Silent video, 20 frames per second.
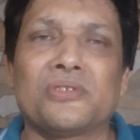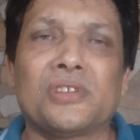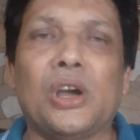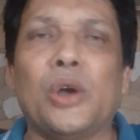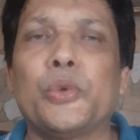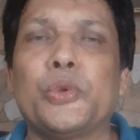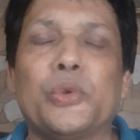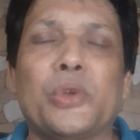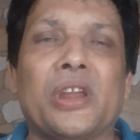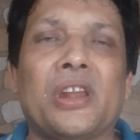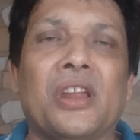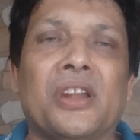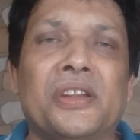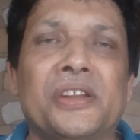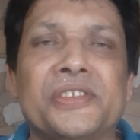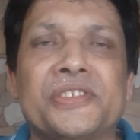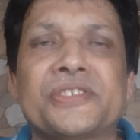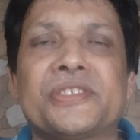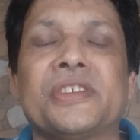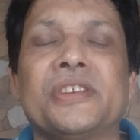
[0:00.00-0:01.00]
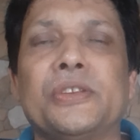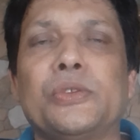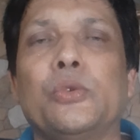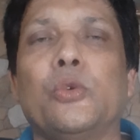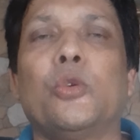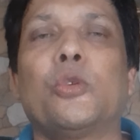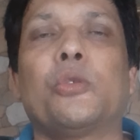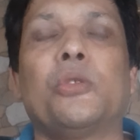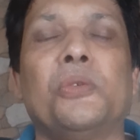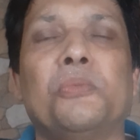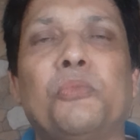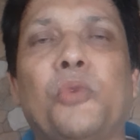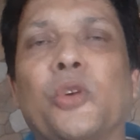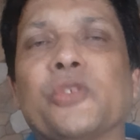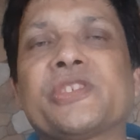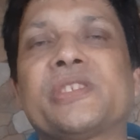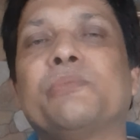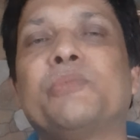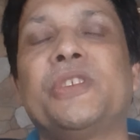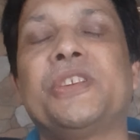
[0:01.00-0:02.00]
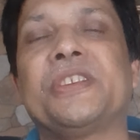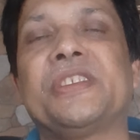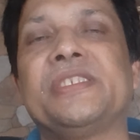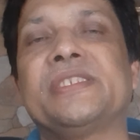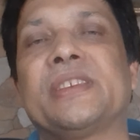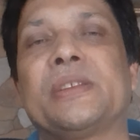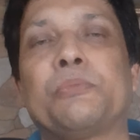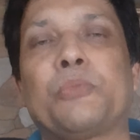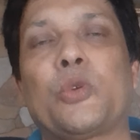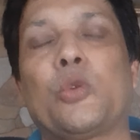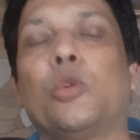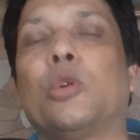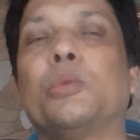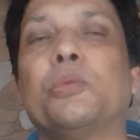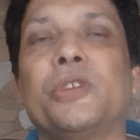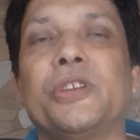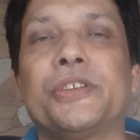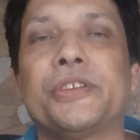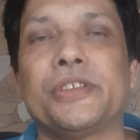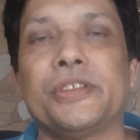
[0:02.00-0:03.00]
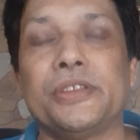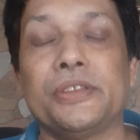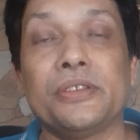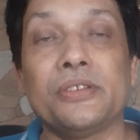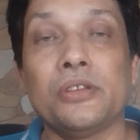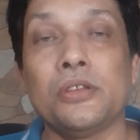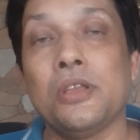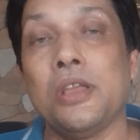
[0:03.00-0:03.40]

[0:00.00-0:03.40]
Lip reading: Now you can understand your possibilities and probability.